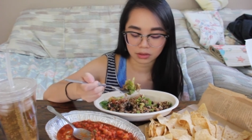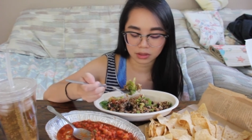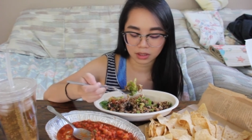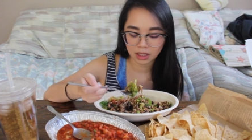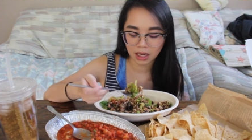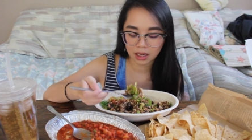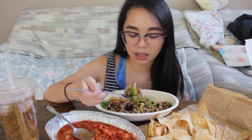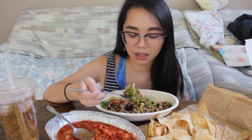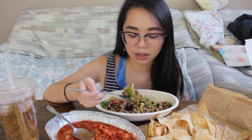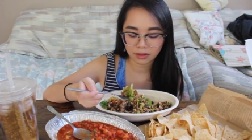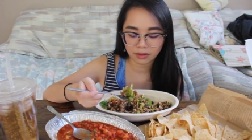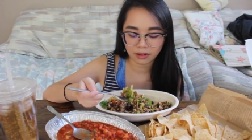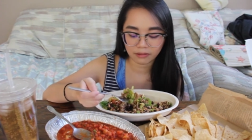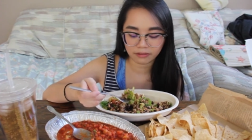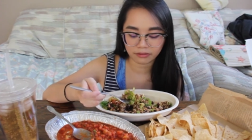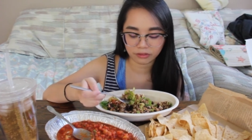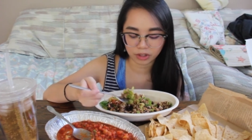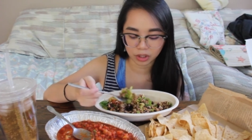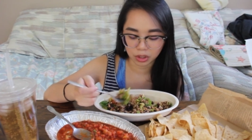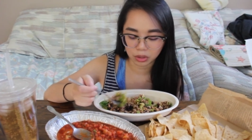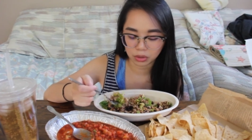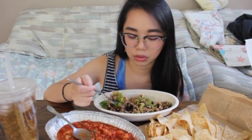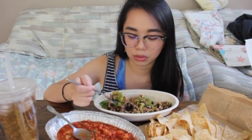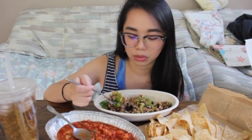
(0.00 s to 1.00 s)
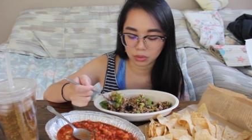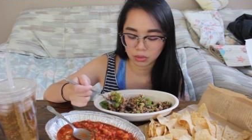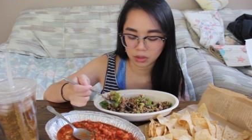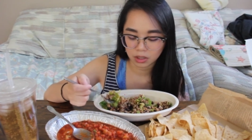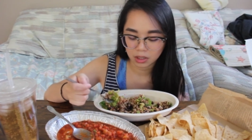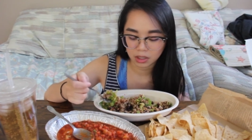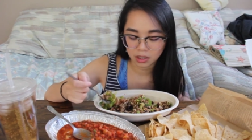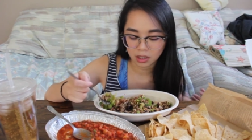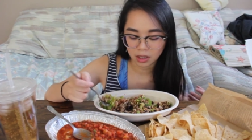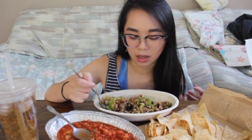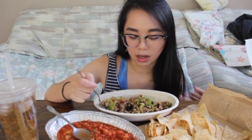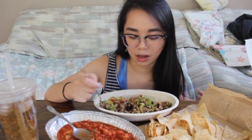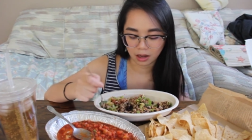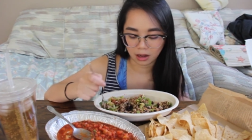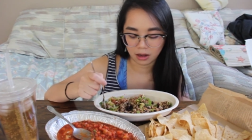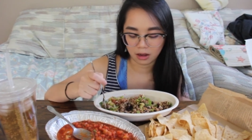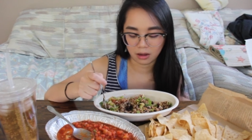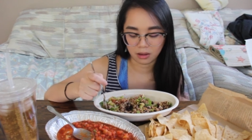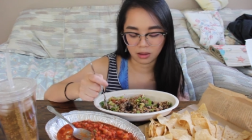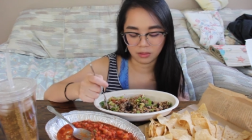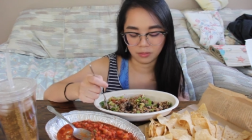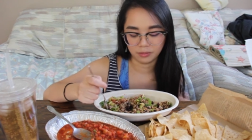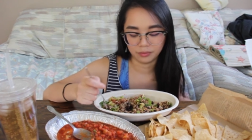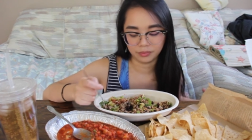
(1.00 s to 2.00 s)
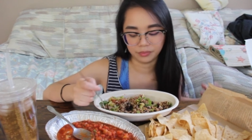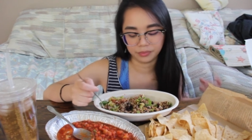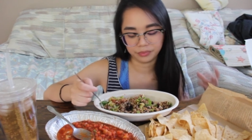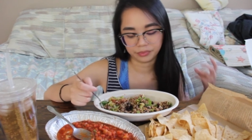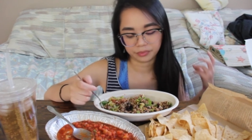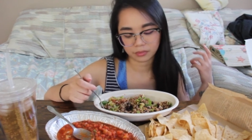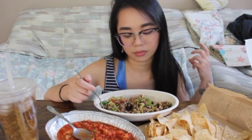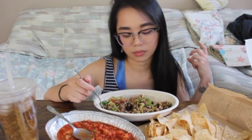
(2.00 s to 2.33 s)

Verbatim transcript: was kind of a few um,